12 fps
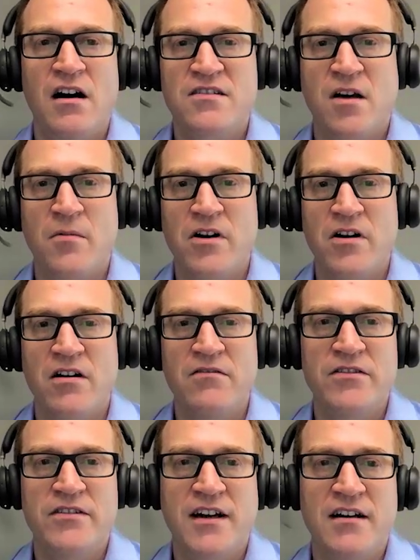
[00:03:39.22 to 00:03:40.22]
summary
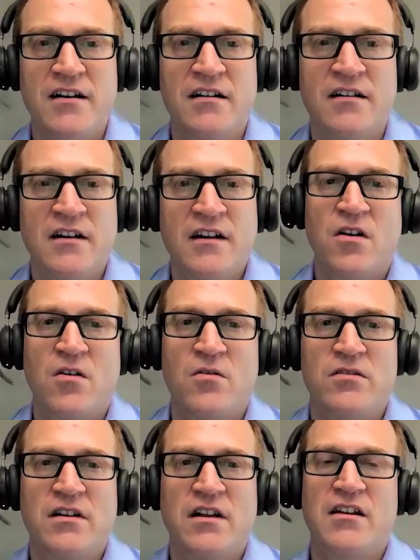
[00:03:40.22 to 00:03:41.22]
level data. So
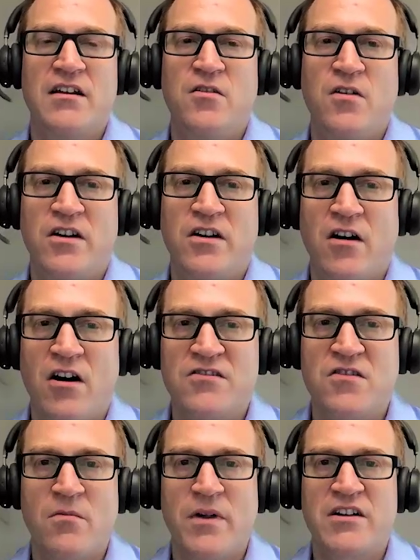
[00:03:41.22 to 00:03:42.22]
you can
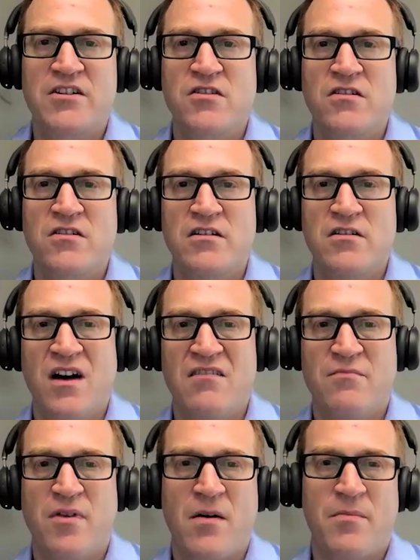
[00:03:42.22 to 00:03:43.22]
also make sure that you
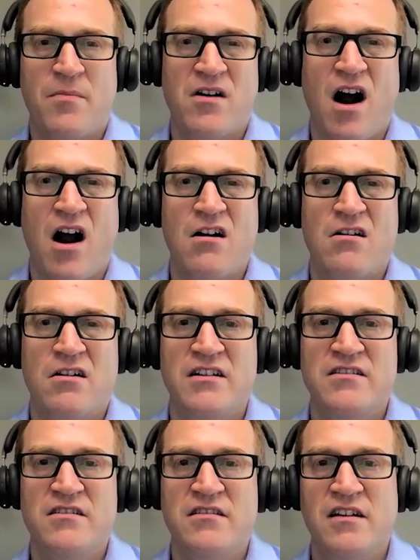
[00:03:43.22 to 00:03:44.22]
have proper
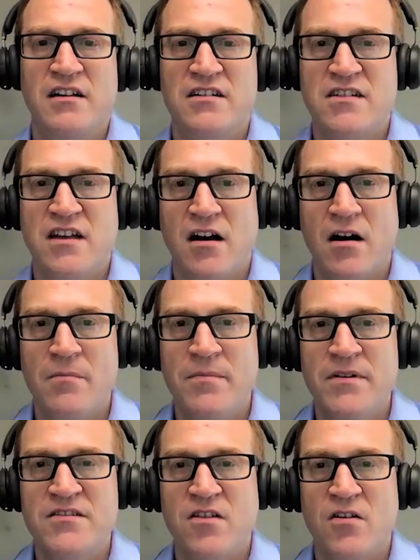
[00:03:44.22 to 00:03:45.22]
hierarchies and things set up
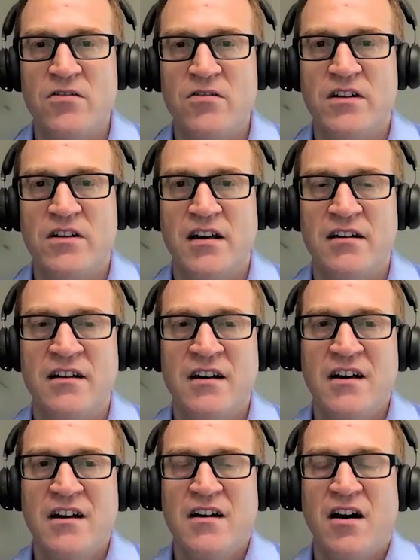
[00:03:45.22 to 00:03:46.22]
so you can
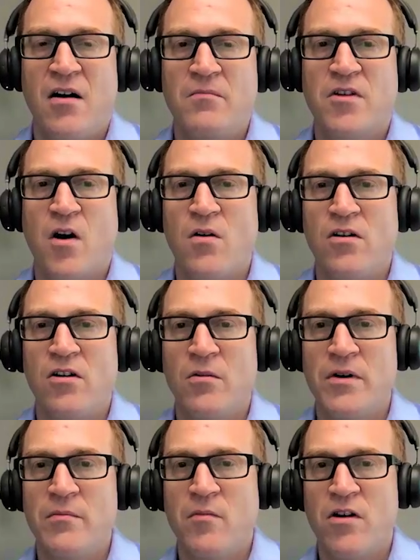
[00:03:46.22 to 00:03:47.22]
go a little
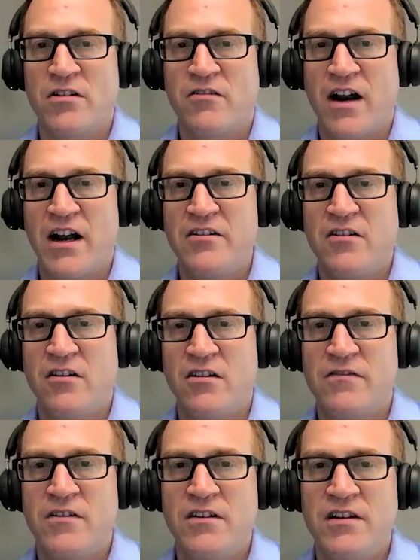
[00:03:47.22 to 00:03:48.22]
bit more granular
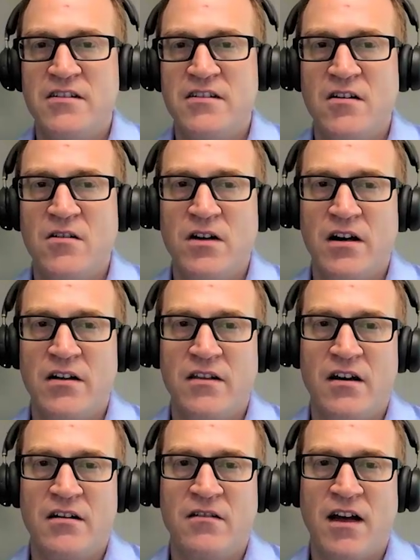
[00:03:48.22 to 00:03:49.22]
if you need to, and
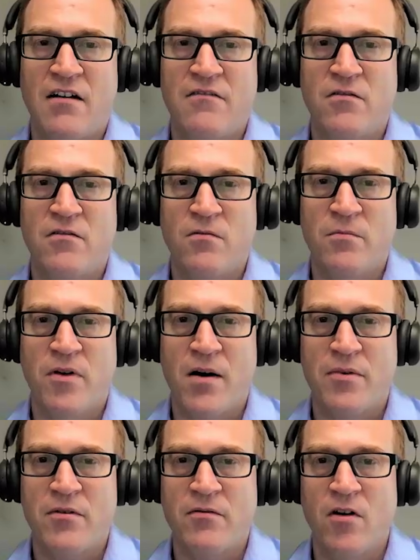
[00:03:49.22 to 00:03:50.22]
then have a
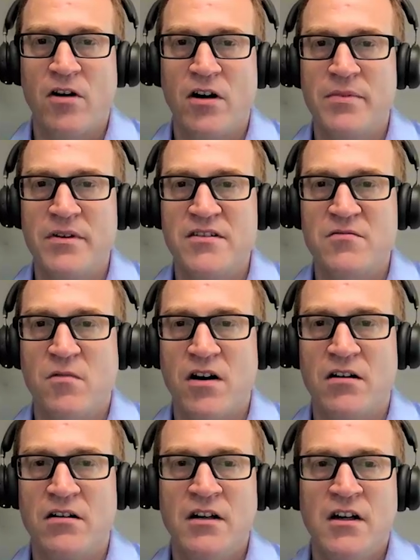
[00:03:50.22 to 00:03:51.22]
proper roll up as
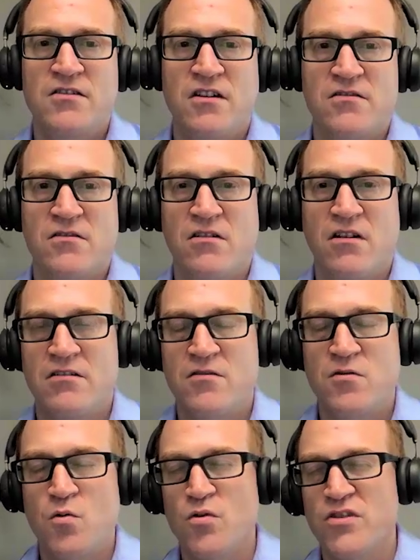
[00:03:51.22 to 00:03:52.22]
well. There's also a lot of
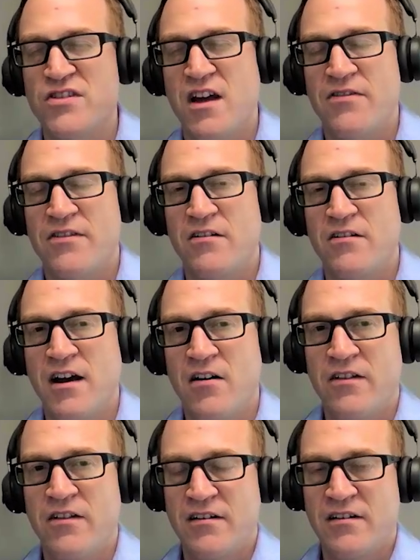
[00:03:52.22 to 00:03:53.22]
tools out there now
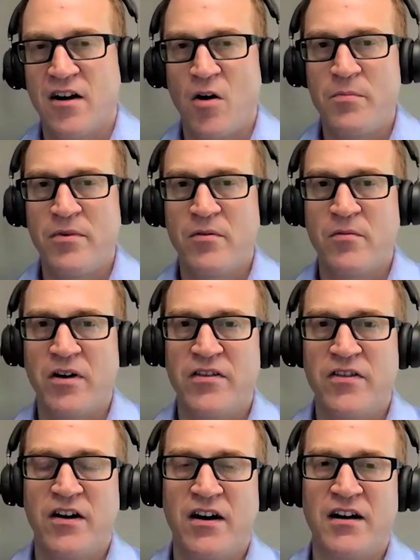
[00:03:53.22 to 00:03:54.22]
that help with